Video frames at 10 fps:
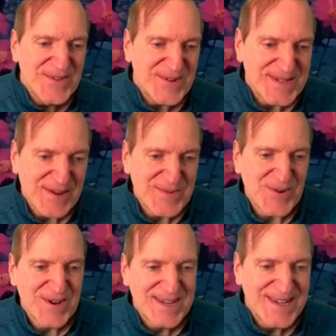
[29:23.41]
which I'm
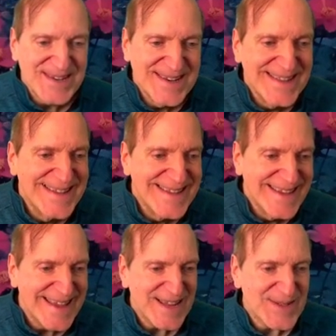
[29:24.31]
sure it did.
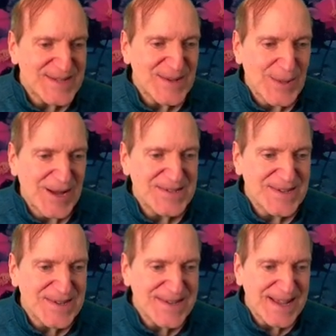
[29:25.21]
And let's launch
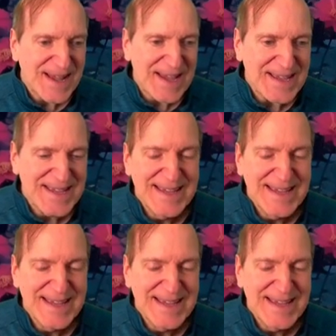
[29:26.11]
this guy